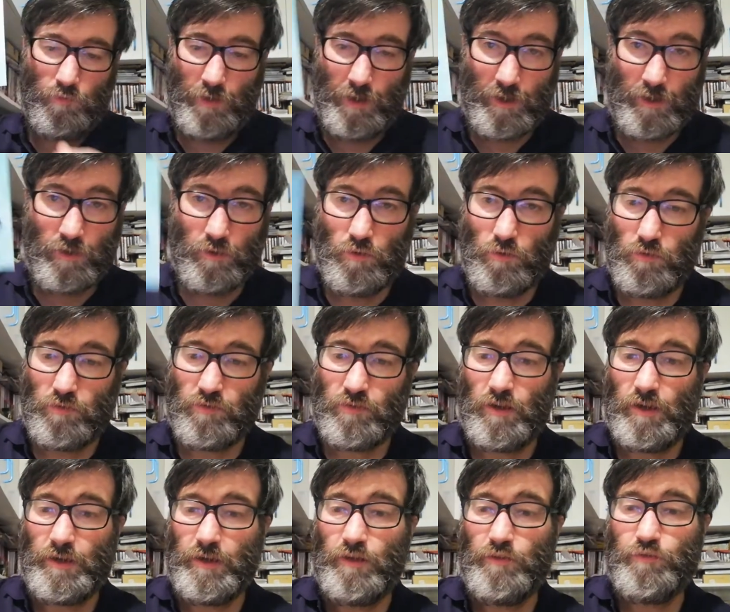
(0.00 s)
thank you,
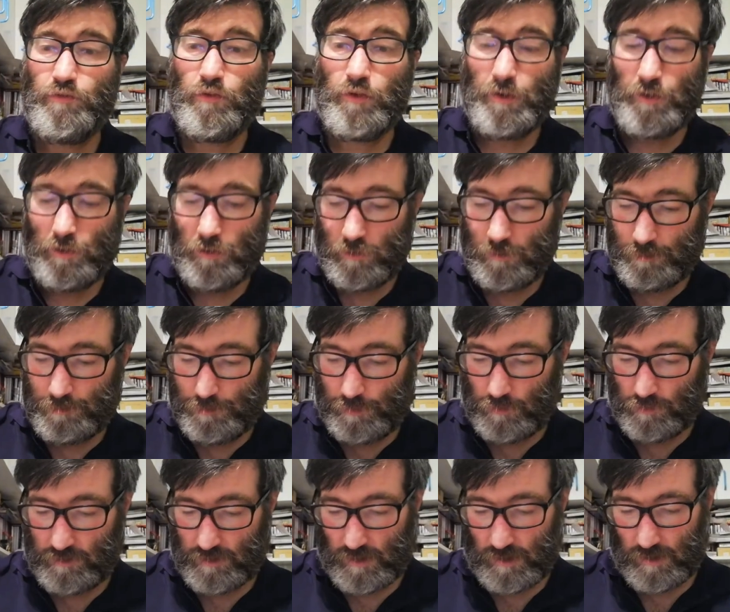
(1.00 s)
Sonia, for your
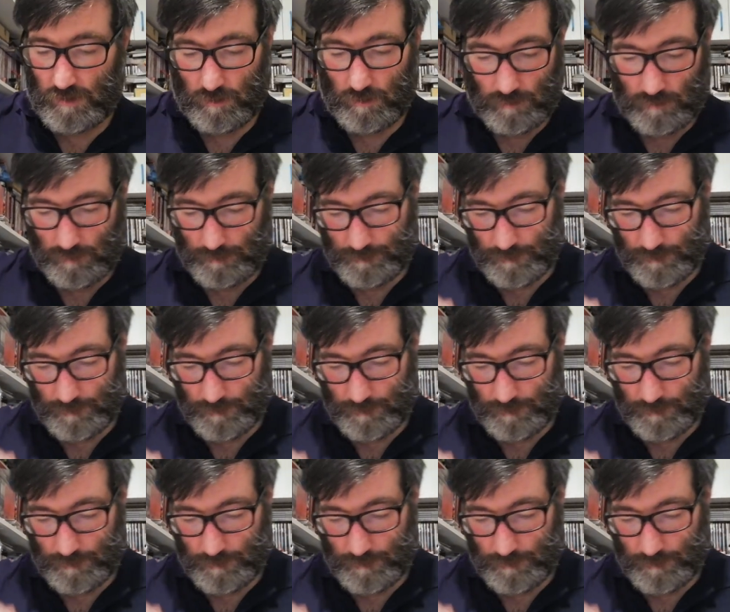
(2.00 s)
postcard.